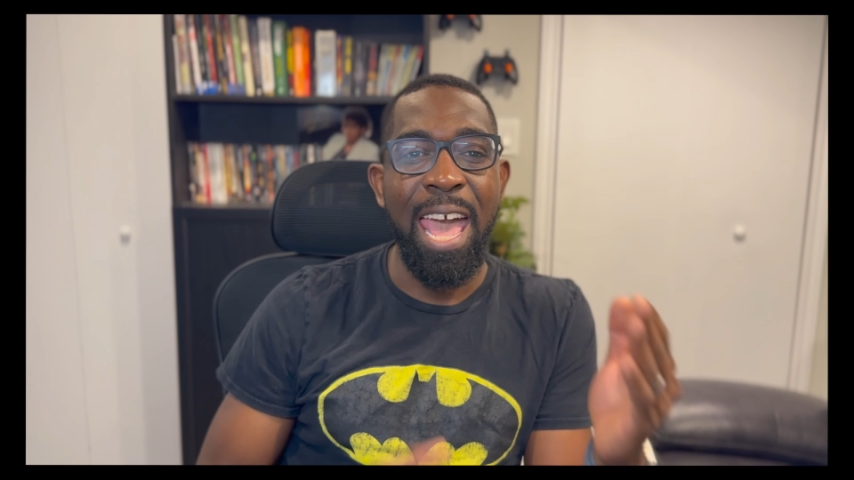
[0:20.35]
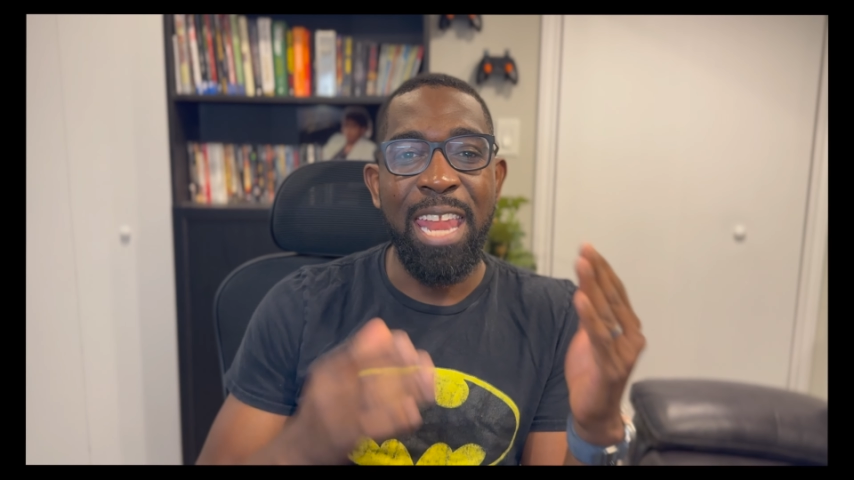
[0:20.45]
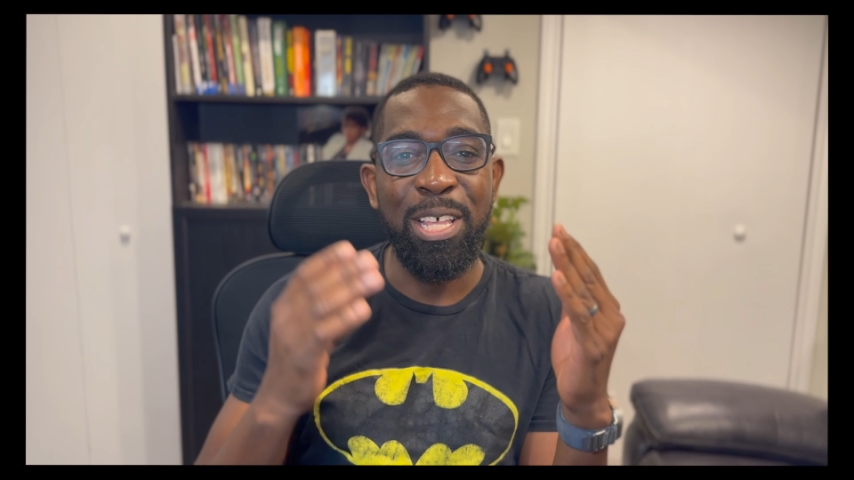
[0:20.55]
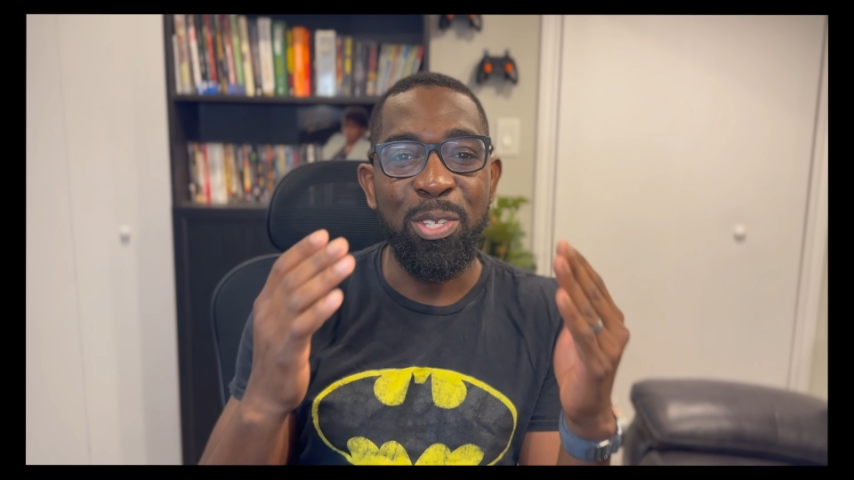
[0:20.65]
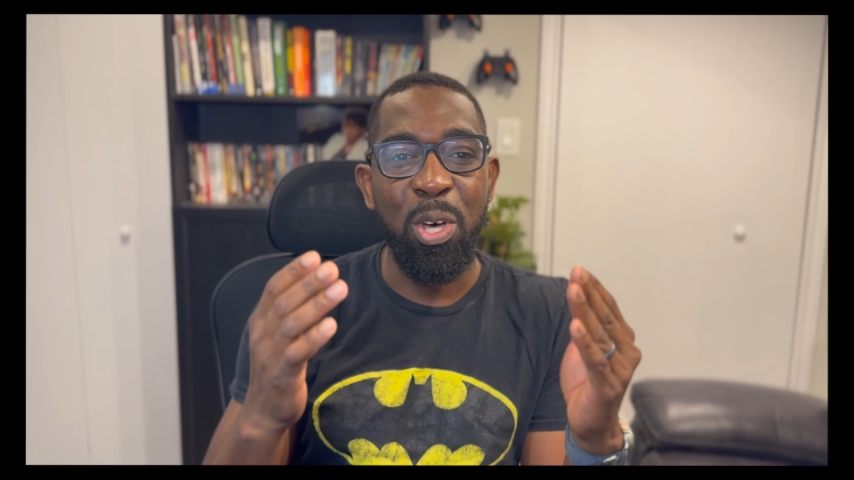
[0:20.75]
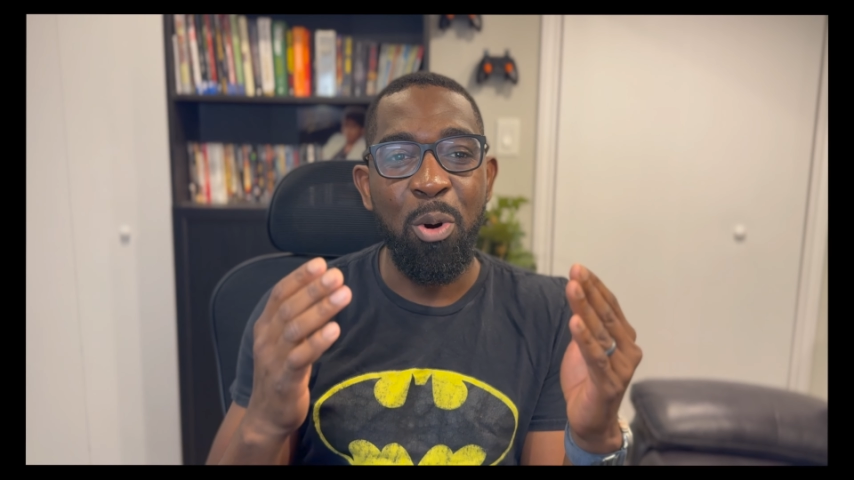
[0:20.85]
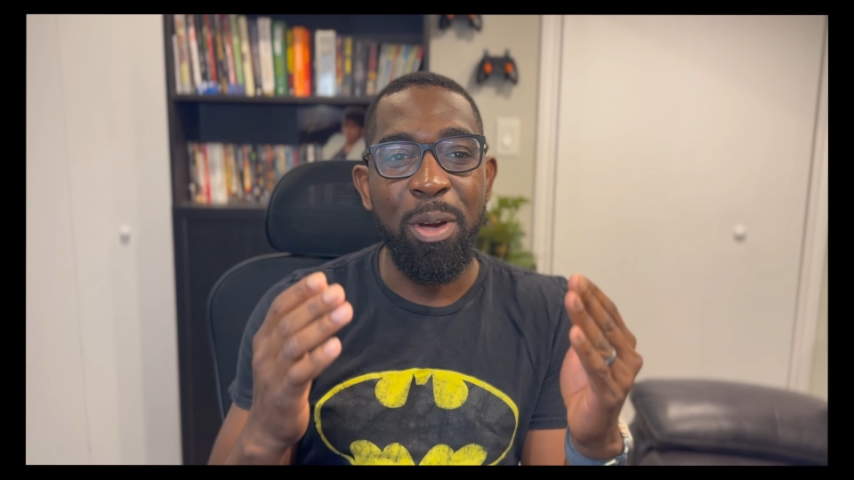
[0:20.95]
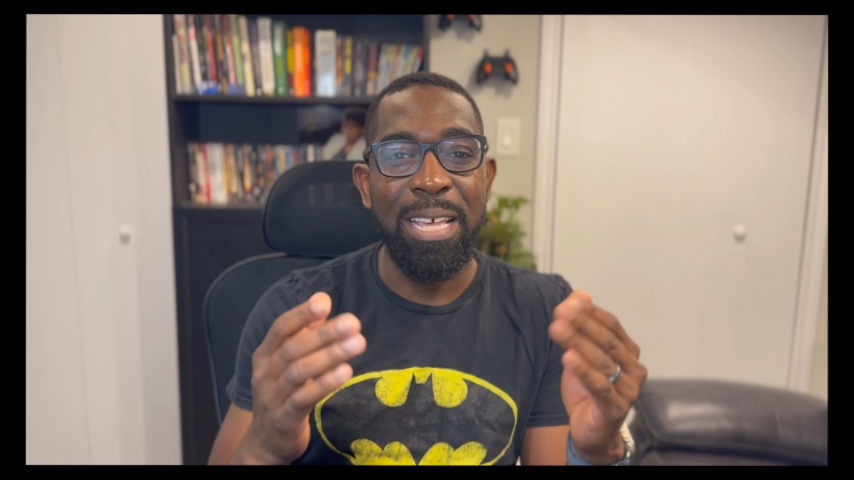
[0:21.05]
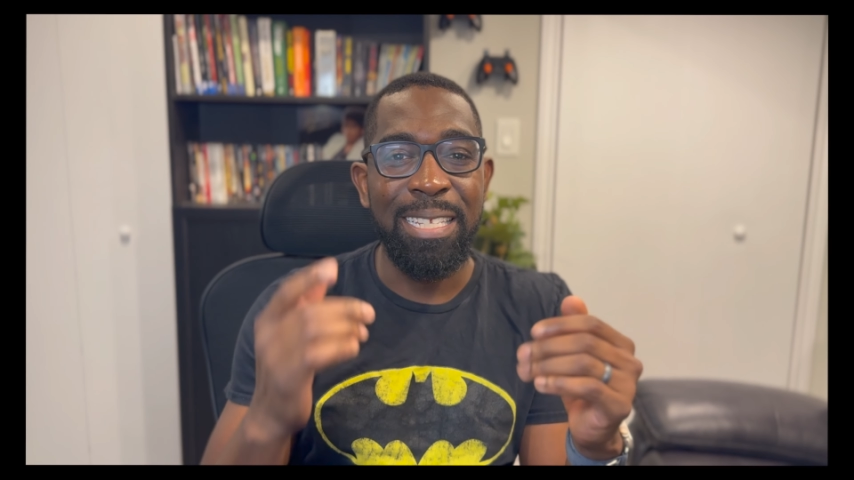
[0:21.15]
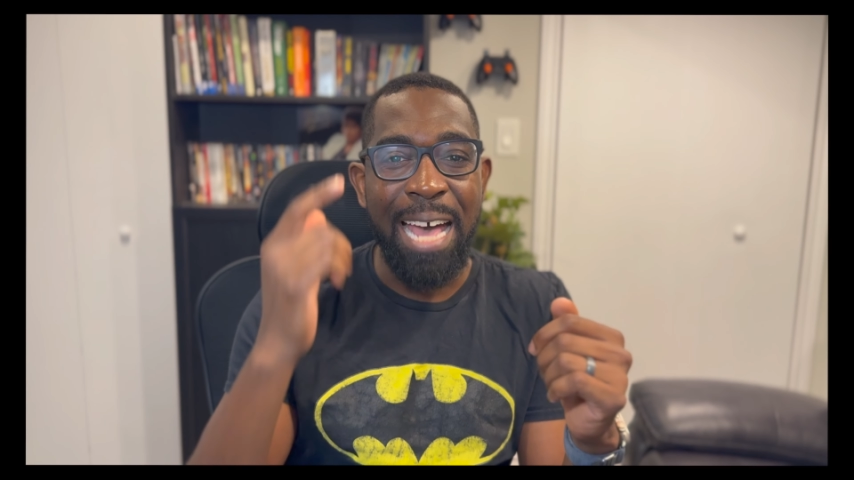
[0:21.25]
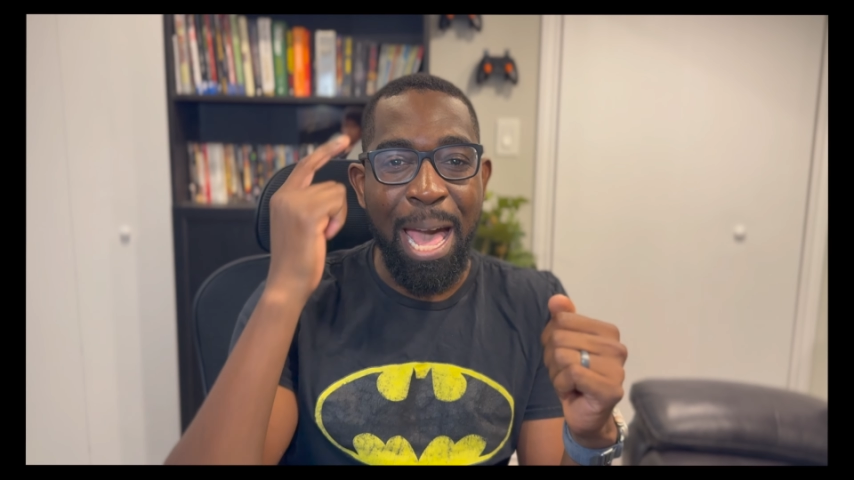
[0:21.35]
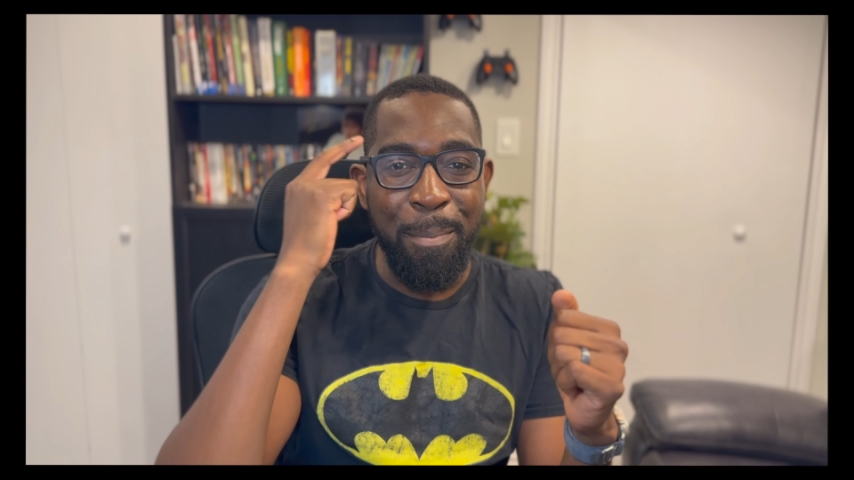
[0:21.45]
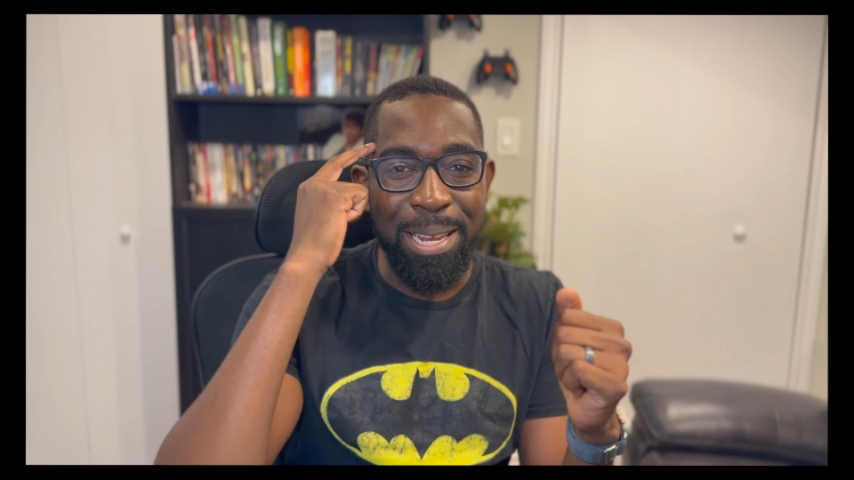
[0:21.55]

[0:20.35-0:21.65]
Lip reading: and as always, I'm in a